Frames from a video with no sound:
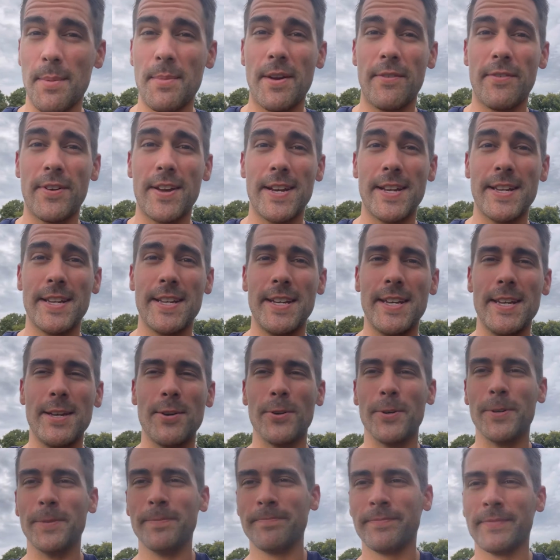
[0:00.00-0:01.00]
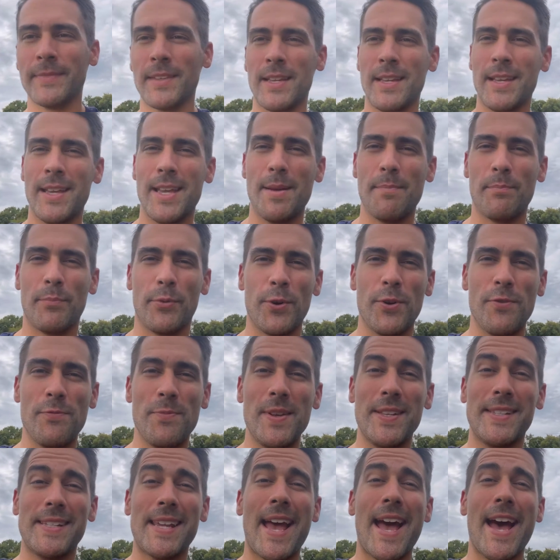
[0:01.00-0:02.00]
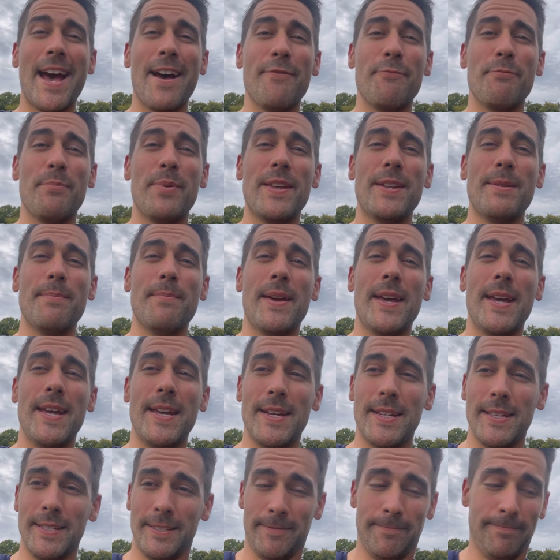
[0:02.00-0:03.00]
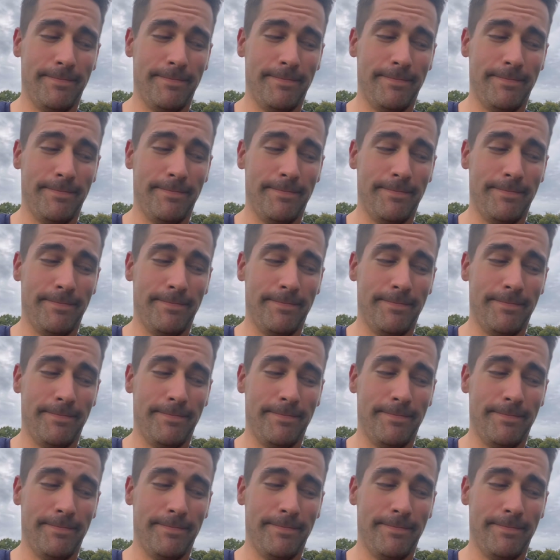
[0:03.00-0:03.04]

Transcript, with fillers: ever getting an eagle improvements have been made.